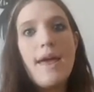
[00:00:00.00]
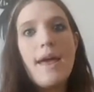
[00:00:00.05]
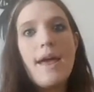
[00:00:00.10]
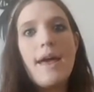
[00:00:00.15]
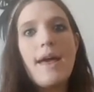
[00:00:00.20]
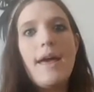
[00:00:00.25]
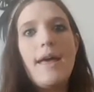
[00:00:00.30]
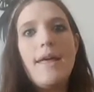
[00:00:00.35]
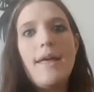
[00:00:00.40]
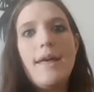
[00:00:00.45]

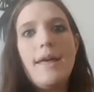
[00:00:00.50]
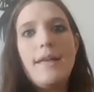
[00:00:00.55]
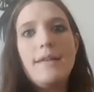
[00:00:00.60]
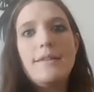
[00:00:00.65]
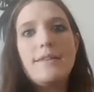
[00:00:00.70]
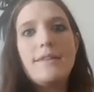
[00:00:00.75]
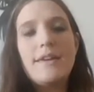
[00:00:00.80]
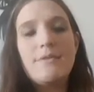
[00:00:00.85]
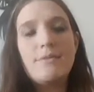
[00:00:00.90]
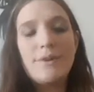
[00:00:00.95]

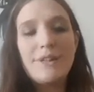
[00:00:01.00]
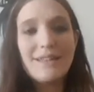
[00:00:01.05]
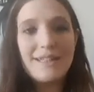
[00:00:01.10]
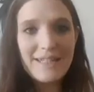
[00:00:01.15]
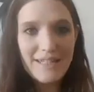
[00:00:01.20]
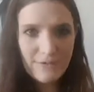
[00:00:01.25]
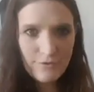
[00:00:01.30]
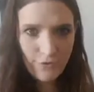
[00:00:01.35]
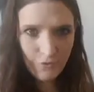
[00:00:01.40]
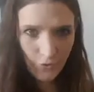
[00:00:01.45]
and then would
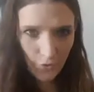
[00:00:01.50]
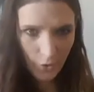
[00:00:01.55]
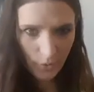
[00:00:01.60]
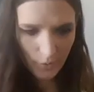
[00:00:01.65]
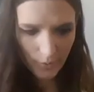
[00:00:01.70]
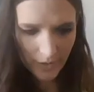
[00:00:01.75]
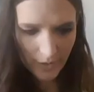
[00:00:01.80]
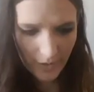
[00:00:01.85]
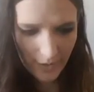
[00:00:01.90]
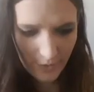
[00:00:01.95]
lean
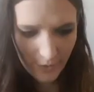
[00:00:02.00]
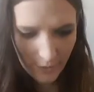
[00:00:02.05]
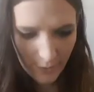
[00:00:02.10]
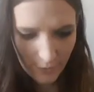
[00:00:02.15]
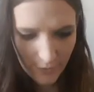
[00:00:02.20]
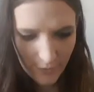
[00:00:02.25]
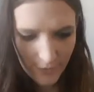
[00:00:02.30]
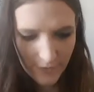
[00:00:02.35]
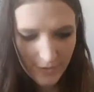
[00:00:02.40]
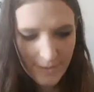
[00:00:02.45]
forward
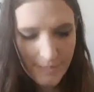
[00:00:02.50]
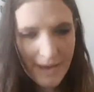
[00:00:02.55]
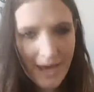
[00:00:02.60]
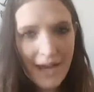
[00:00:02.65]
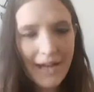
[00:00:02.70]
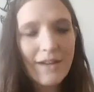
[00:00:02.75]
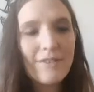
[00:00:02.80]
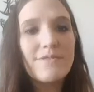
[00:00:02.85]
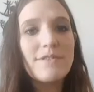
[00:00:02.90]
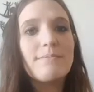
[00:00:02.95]
over the
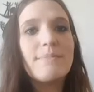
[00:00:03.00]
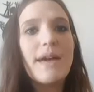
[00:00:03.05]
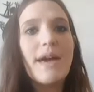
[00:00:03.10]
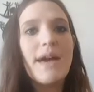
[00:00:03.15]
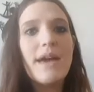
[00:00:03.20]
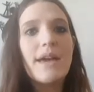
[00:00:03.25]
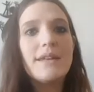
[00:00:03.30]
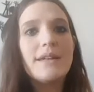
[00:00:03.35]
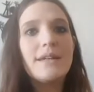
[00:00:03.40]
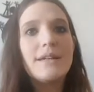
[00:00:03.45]
back of the
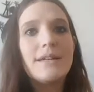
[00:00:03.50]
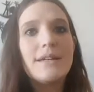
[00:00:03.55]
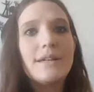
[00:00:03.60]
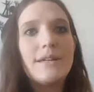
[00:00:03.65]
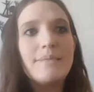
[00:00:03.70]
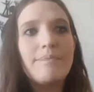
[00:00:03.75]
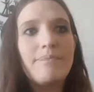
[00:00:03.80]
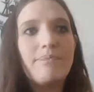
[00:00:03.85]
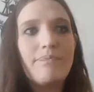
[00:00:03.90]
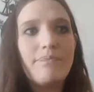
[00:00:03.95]
bed
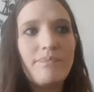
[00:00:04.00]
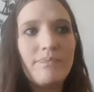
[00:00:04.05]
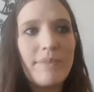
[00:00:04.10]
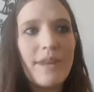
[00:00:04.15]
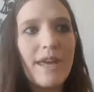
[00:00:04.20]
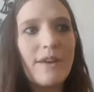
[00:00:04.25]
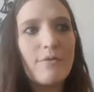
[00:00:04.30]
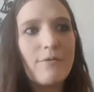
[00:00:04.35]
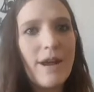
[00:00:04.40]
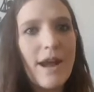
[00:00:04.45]

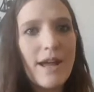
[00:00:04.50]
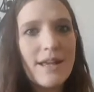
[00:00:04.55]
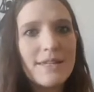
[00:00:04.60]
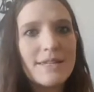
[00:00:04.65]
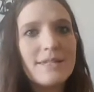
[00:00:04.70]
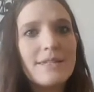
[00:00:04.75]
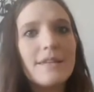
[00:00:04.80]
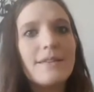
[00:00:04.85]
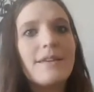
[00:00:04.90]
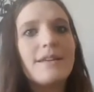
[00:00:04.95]
and
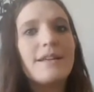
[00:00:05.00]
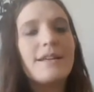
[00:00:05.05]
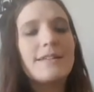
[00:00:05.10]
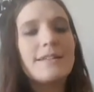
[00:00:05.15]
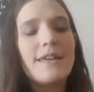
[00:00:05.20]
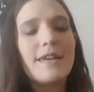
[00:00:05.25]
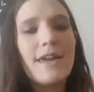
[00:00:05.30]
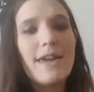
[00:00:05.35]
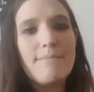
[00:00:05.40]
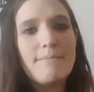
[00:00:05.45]
rest. And then as
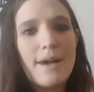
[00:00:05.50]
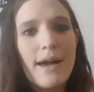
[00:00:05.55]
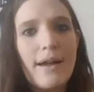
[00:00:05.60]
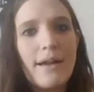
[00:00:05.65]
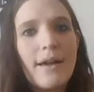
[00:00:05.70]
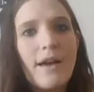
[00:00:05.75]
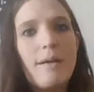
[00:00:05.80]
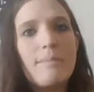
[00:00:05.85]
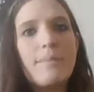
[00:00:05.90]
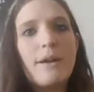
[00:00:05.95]
they came
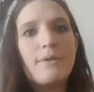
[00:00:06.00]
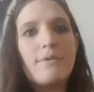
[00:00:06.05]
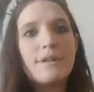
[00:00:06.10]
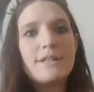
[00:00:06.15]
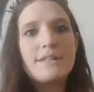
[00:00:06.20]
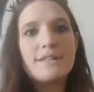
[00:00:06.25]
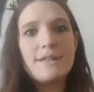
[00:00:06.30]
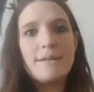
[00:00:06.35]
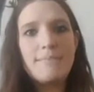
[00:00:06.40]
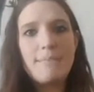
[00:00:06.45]
back up, I would
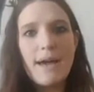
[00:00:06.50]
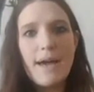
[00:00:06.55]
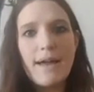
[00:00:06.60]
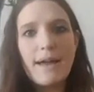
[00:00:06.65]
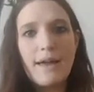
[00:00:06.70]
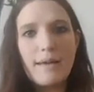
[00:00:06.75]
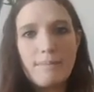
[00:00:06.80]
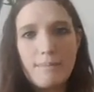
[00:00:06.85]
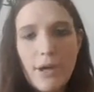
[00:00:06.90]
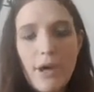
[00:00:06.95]
sit back
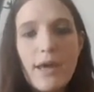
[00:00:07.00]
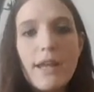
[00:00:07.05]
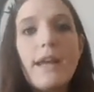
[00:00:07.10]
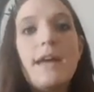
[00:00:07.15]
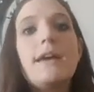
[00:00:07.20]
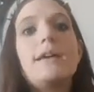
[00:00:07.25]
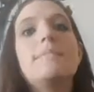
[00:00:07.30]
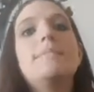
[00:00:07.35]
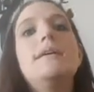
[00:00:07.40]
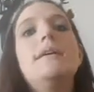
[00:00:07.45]
up on
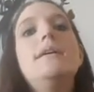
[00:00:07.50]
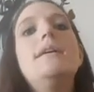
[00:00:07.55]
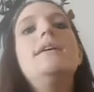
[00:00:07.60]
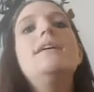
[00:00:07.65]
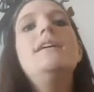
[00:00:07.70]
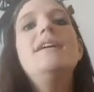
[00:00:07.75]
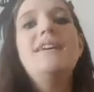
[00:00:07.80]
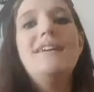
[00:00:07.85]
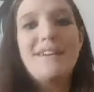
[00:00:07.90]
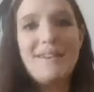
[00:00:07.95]
him
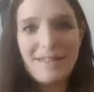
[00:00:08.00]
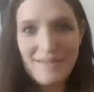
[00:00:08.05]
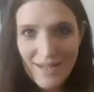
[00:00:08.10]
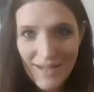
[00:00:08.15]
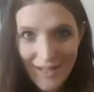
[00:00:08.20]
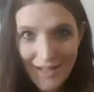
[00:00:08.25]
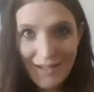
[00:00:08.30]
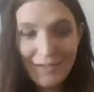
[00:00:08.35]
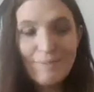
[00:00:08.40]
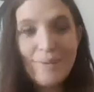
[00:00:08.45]
and
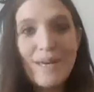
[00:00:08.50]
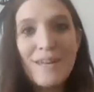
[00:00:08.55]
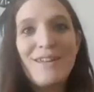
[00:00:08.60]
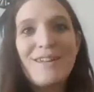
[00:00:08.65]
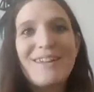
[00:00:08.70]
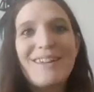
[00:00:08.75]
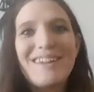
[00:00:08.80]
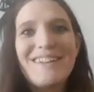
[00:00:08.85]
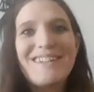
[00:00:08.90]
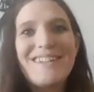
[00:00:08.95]
kind of
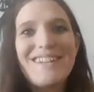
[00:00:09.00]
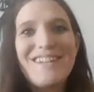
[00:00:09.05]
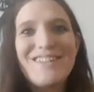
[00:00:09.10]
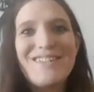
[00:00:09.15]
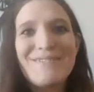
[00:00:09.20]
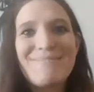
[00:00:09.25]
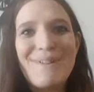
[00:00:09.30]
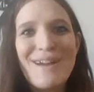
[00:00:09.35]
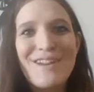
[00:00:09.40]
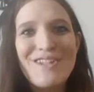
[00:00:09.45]
continue
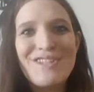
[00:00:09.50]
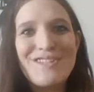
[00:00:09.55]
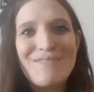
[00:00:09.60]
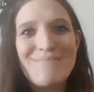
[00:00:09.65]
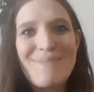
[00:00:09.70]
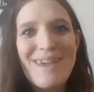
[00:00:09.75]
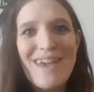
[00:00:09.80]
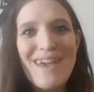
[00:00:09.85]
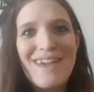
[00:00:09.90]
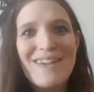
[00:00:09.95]
to punch the
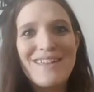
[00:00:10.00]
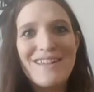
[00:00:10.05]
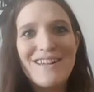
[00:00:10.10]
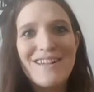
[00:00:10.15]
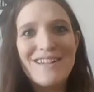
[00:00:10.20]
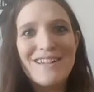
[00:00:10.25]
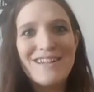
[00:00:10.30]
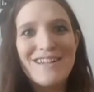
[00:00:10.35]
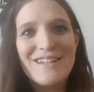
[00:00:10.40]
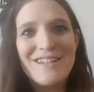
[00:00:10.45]
bed
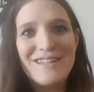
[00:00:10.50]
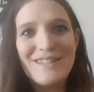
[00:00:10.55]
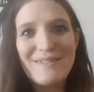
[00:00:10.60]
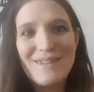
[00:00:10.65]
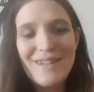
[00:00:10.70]
and